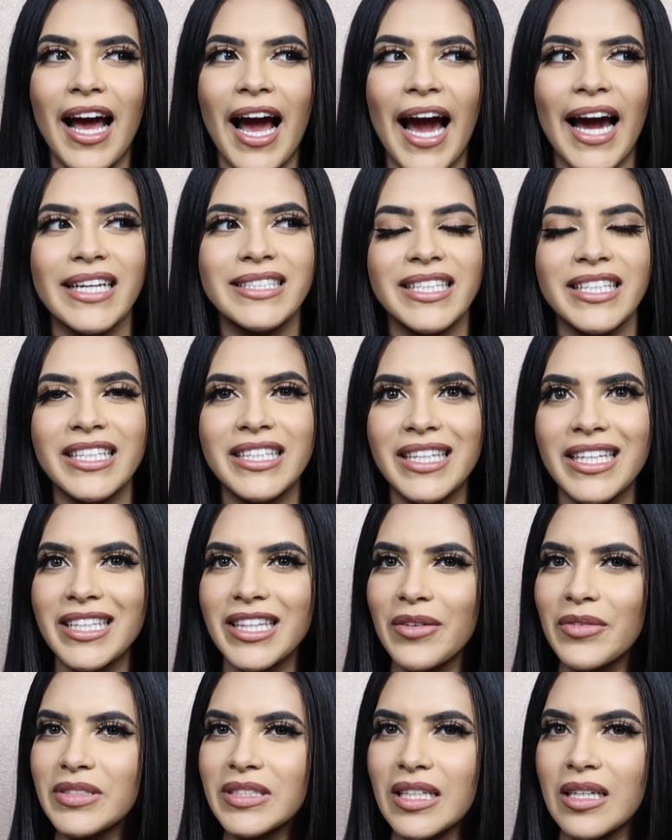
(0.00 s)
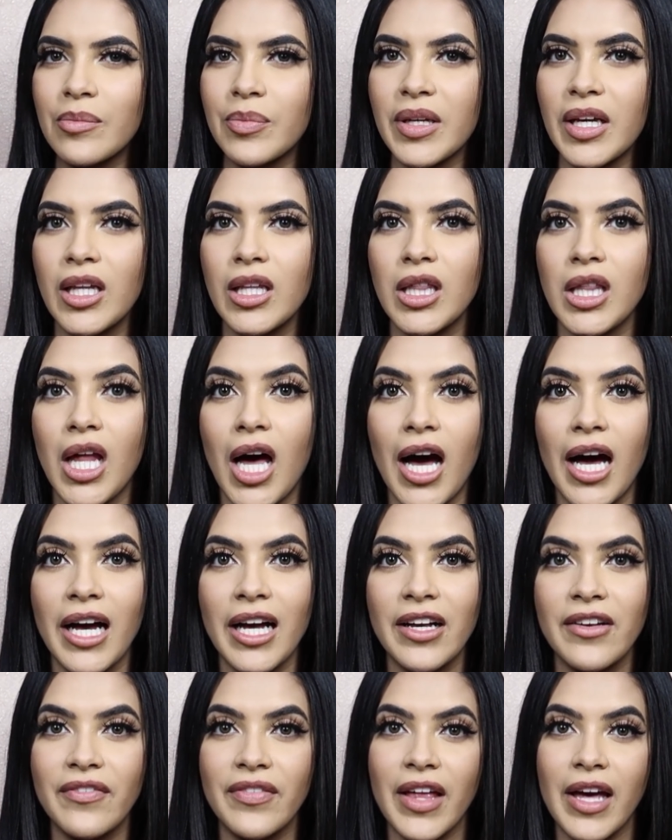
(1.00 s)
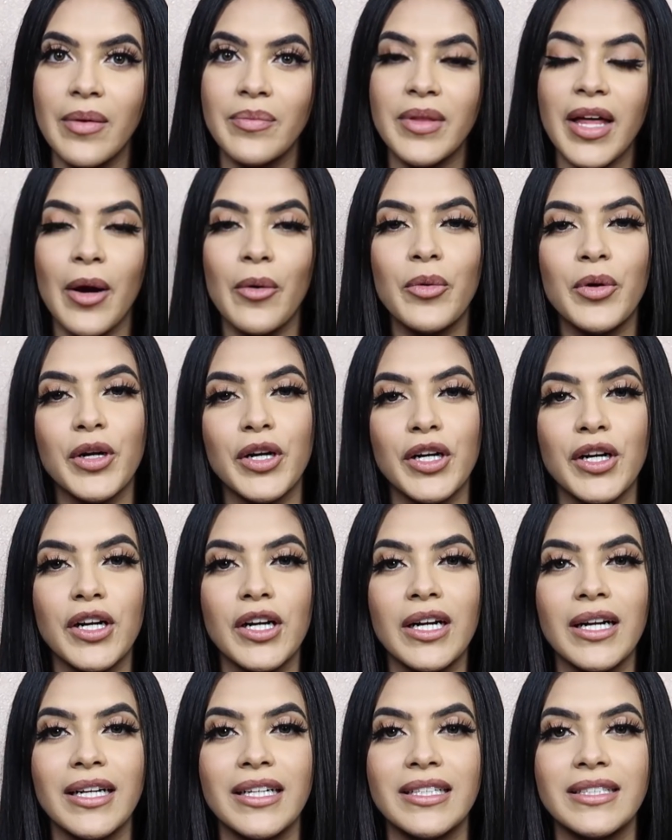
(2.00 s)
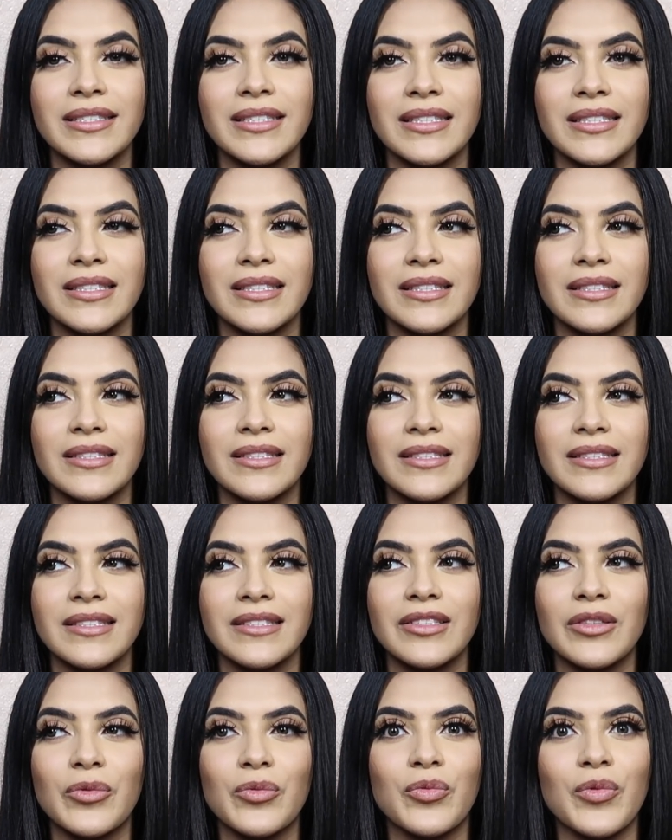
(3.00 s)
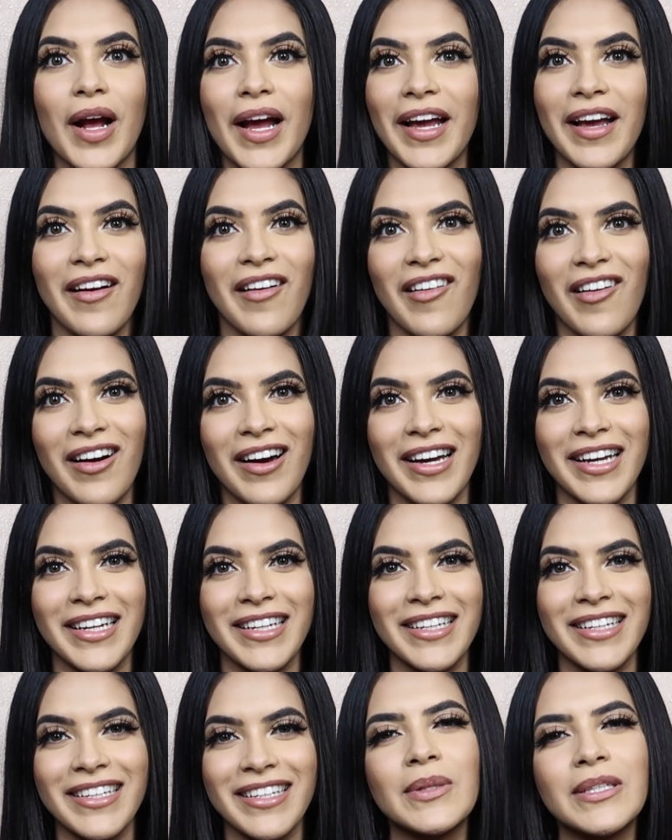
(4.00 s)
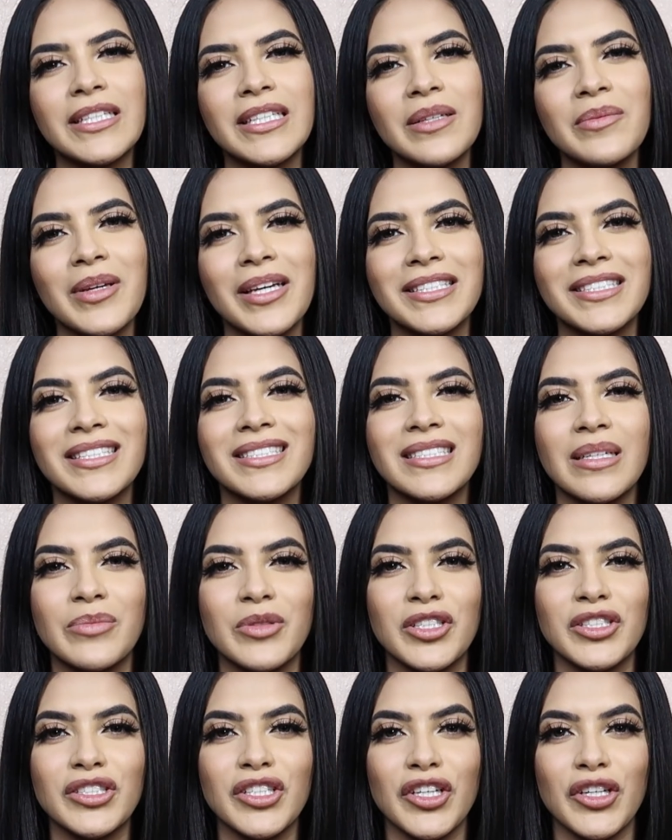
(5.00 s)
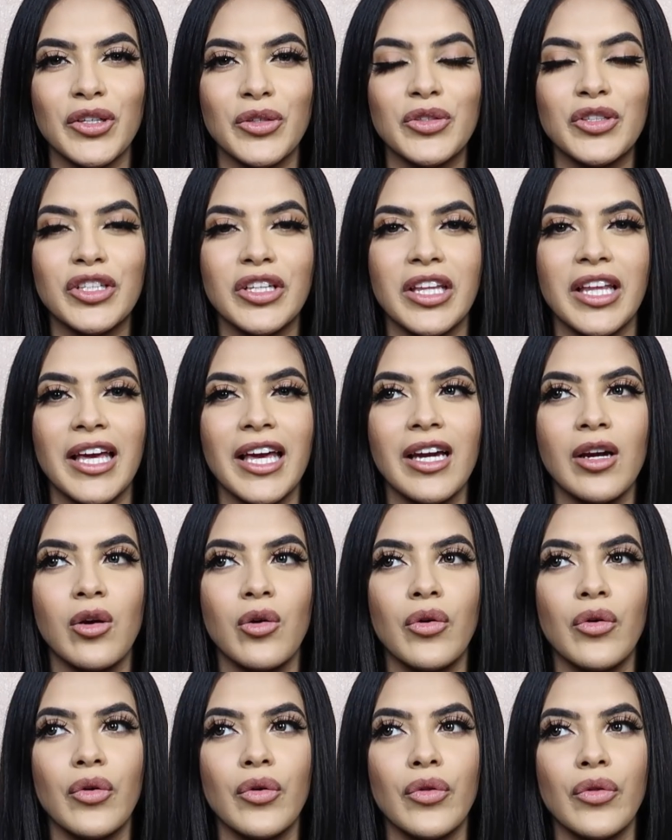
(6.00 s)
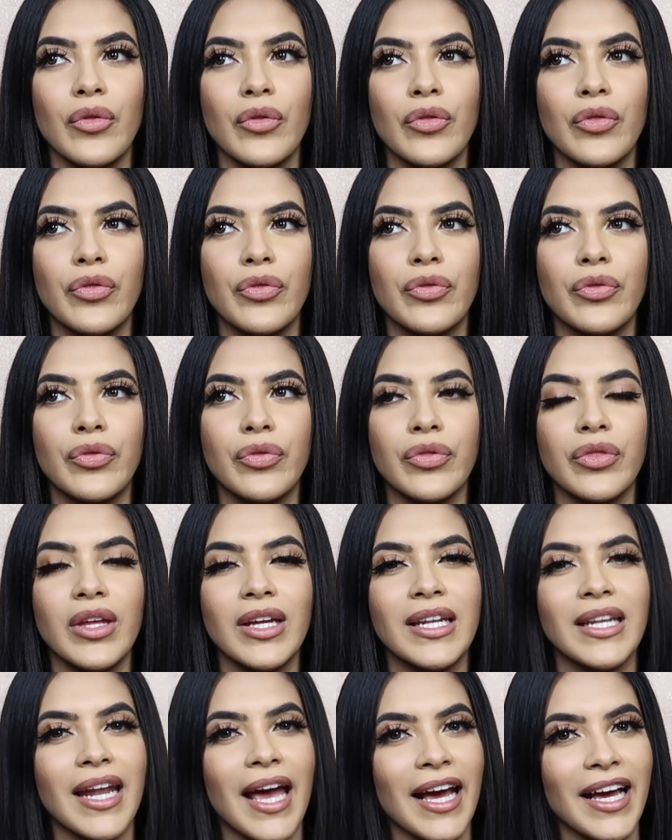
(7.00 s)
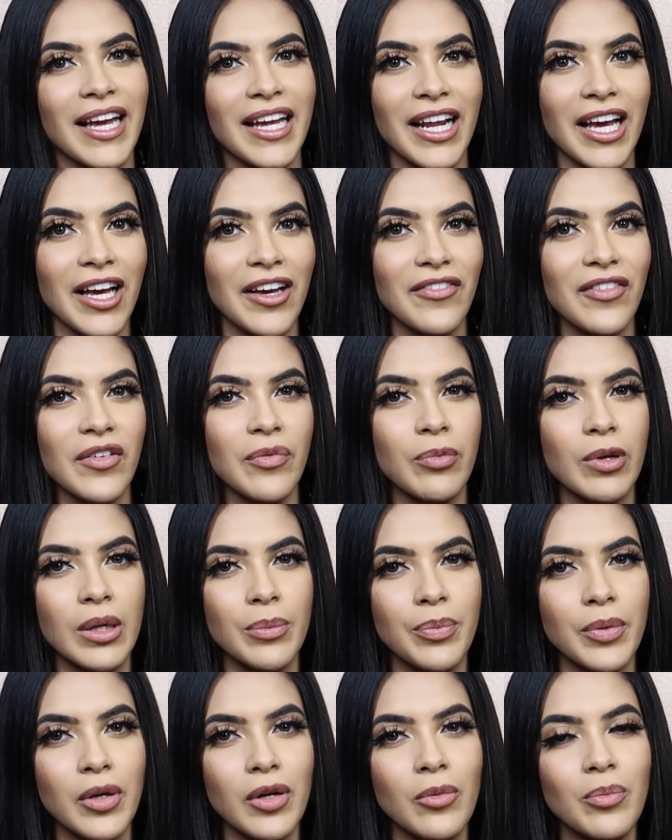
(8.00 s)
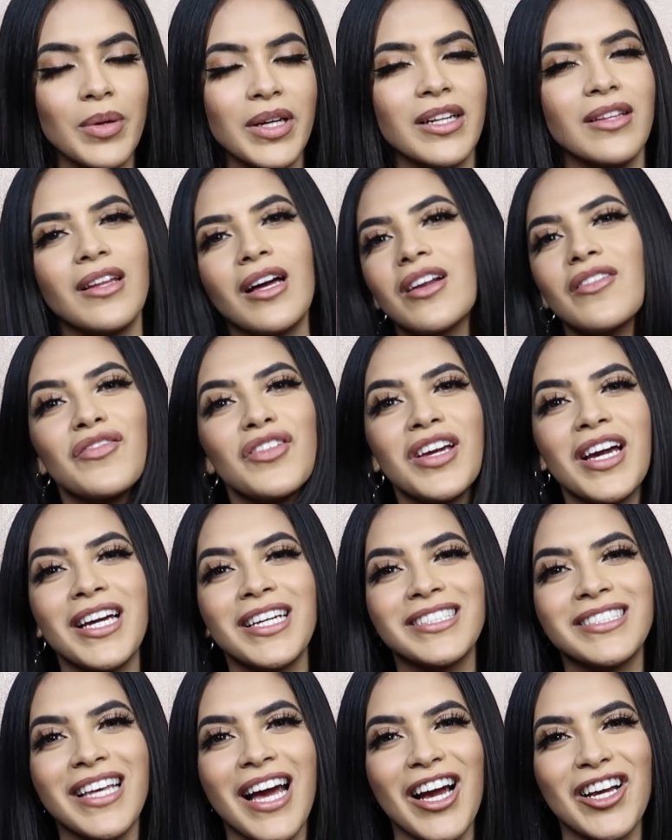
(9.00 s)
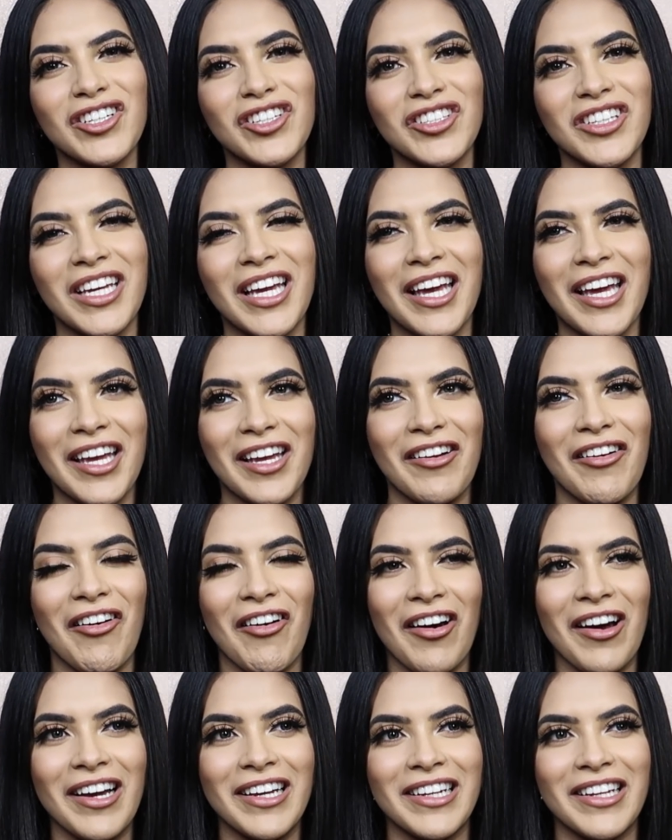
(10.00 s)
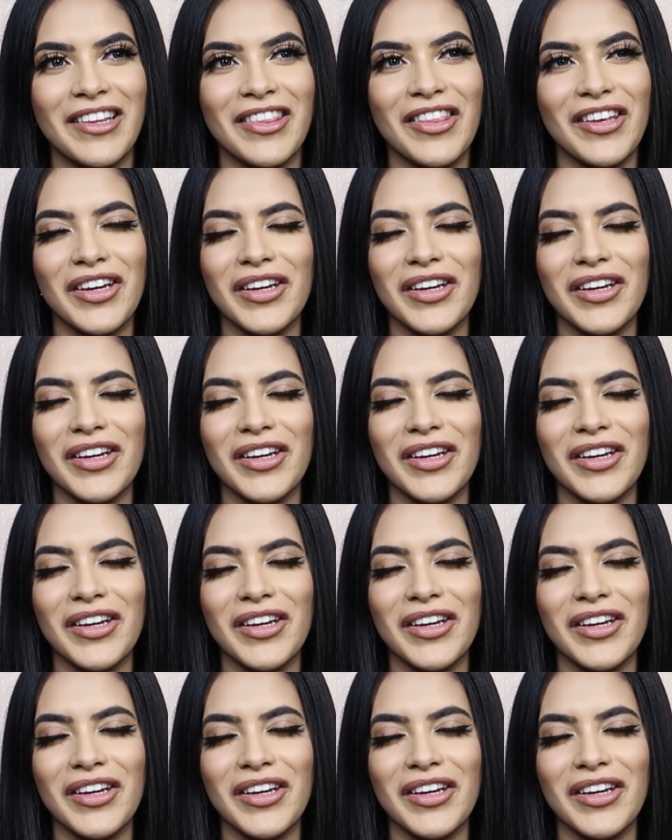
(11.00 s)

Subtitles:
I didn't think there was going to be a lot of them that were right on, especially because assumptions are usually the negative of people, but a lot of you guys actually hit on the